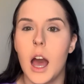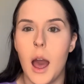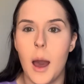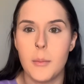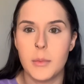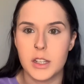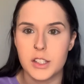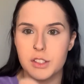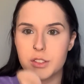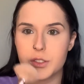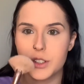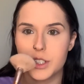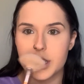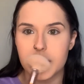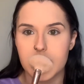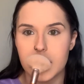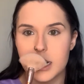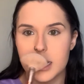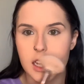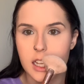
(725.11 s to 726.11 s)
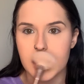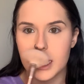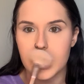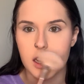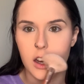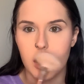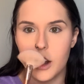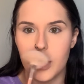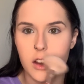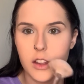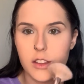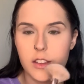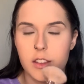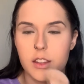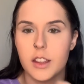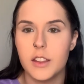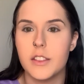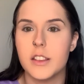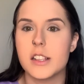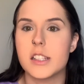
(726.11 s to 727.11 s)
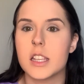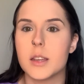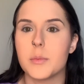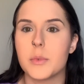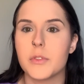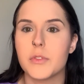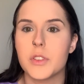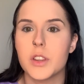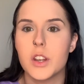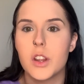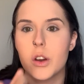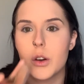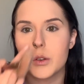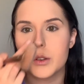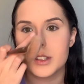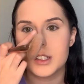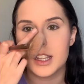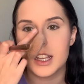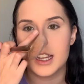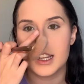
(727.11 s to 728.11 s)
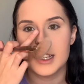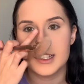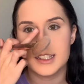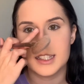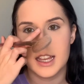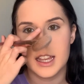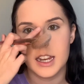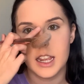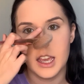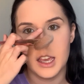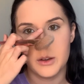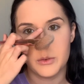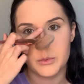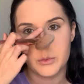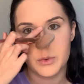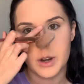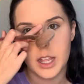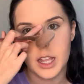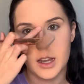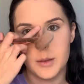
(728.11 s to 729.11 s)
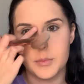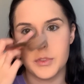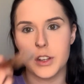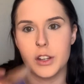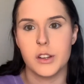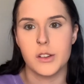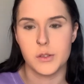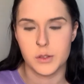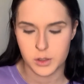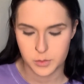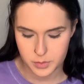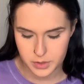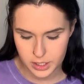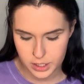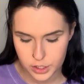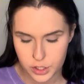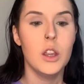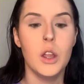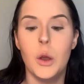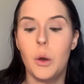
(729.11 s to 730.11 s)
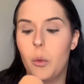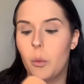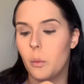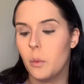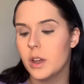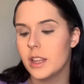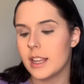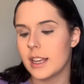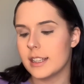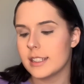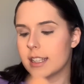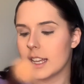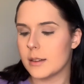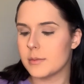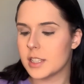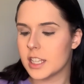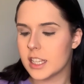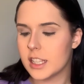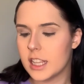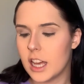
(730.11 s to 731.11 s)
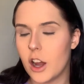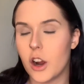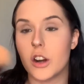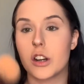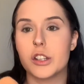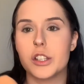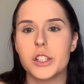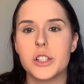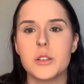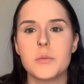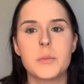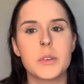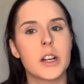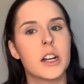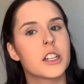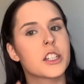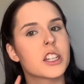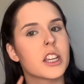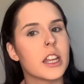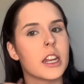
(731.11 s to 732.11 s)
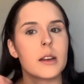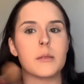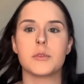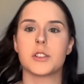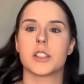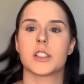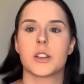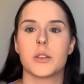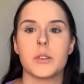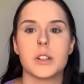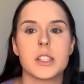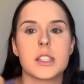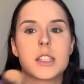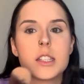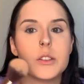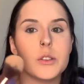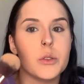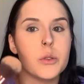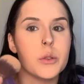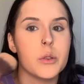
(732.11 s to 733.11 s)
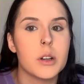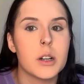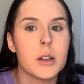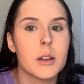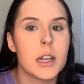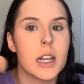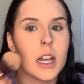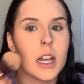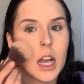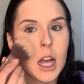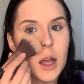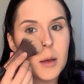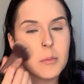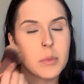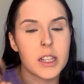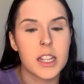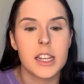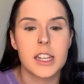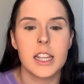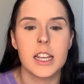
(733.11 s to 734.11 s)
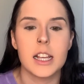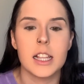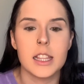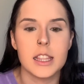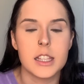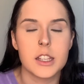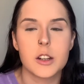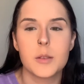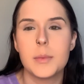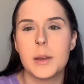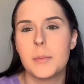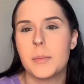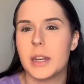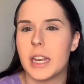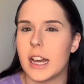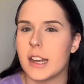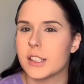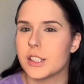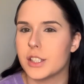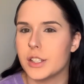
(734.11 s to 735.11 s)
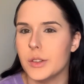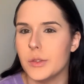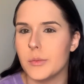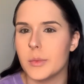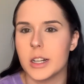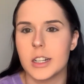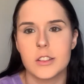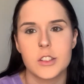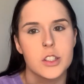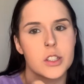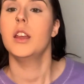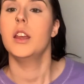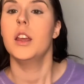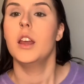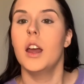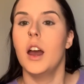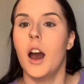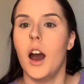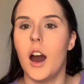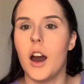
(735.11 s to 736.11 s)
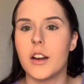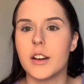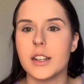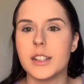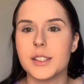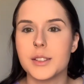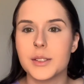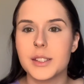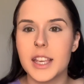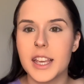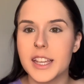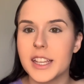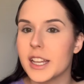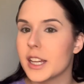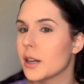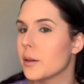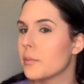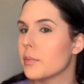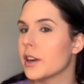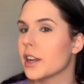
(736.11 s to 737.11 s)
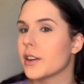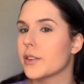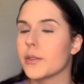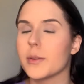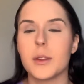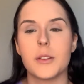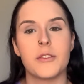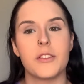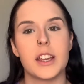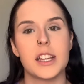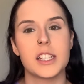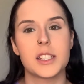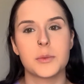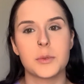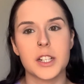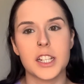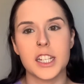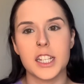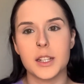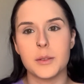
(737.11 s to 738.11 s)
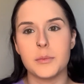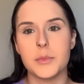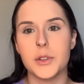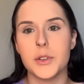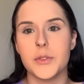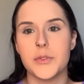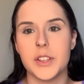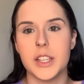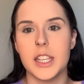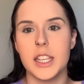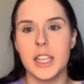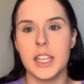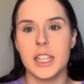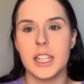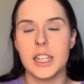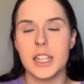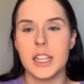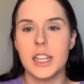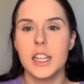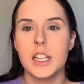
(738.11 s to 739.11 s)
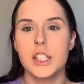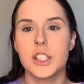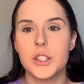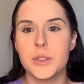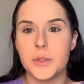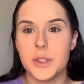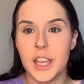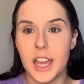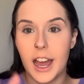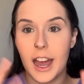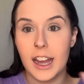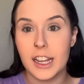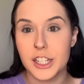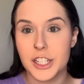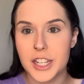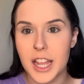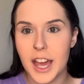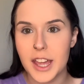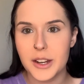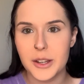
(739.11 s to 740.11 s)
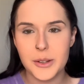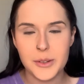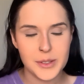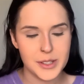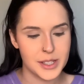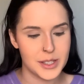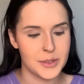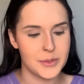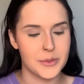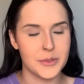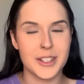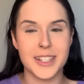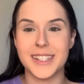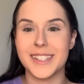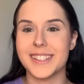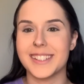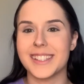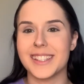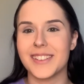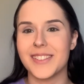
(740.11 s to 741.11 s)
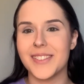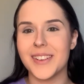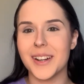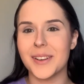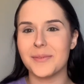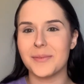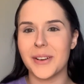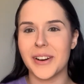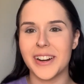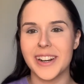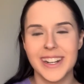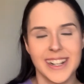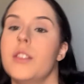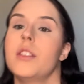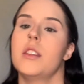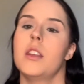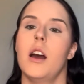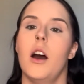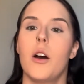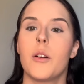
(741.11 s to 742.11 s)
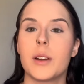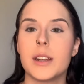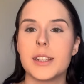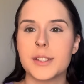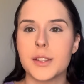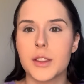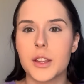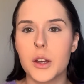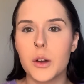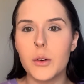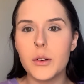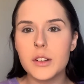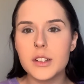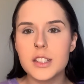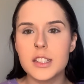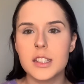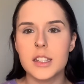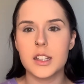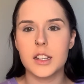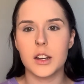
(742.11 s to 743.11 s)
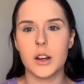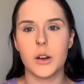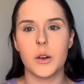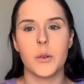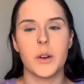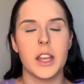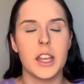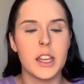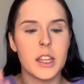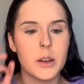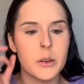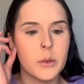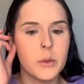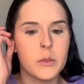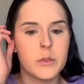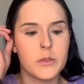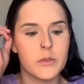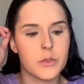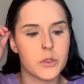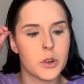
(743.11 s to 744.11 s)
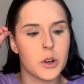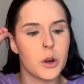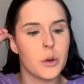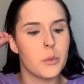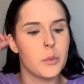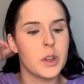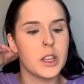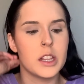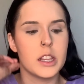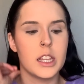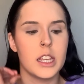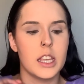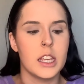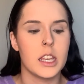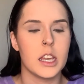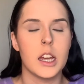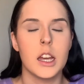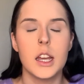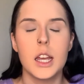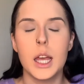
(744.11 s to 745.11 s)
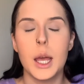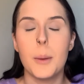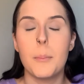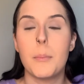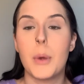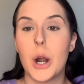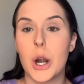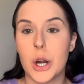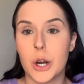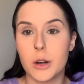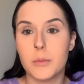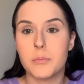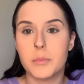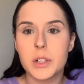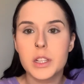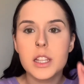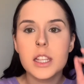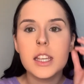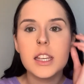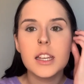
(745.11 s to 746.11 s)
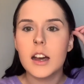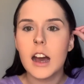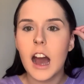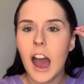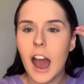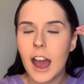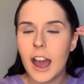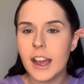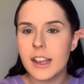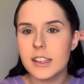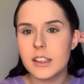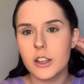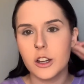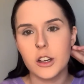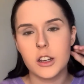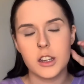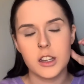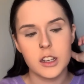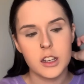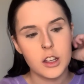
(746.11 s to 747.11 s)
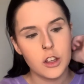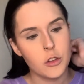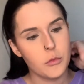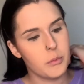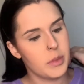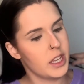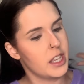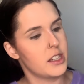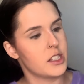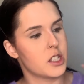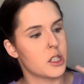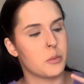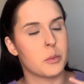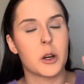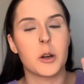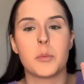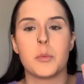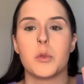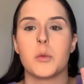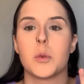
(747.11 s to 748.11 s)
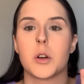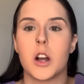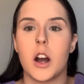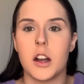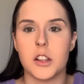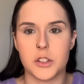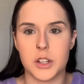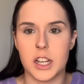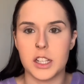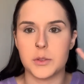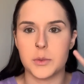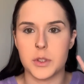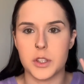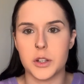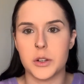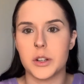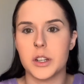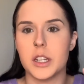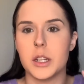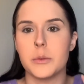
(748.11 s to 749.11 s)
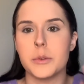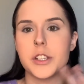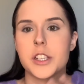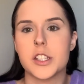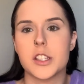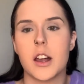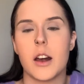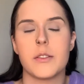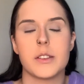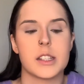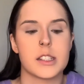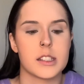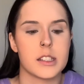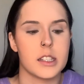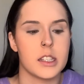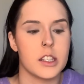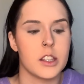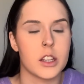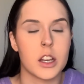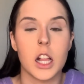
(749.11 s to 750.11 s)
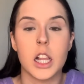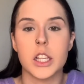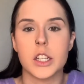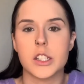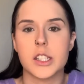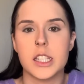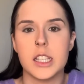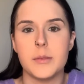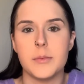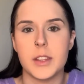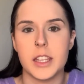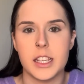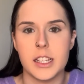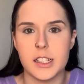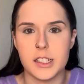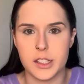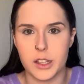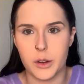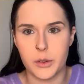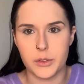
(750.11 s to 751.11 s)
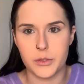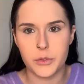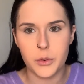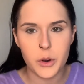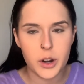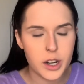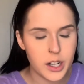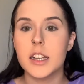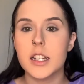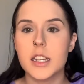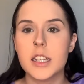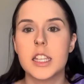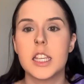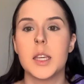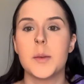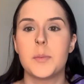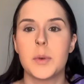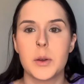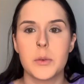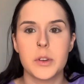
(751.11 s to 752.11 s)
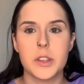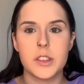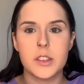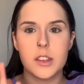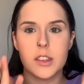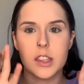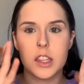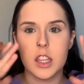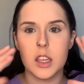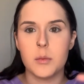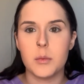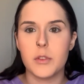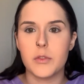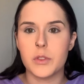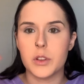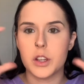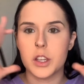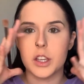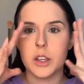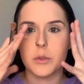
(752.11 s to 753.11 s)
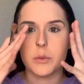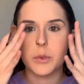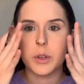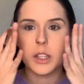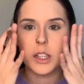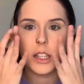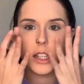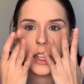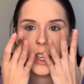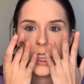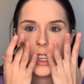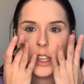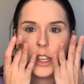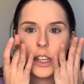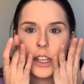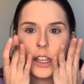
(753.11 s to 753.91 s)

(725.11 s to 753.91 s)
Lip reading: I'm also just gonna take it on the tip of the nose, like I said, and right up the nose bridge. One last time, taking that R2 brush, and I'm just going to blend it a little bit, but not too much. All right, so taking a break from the face, we're gonna move in to the eyeshadows, which is the fun part. All right, so the goal is to go in for a really purpley eye look, because the purple will contrast with the green, which is obviously the color scheme that he's known for. Keeping with the theme of looking really